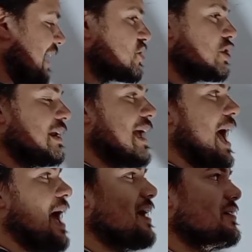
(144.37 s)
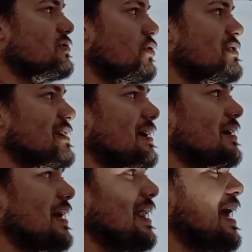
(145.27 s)
actually so it's
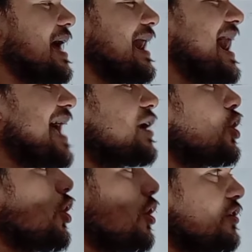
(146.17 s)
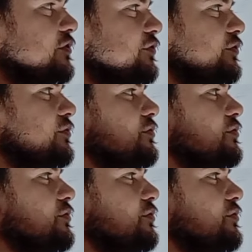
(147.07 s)
a lack of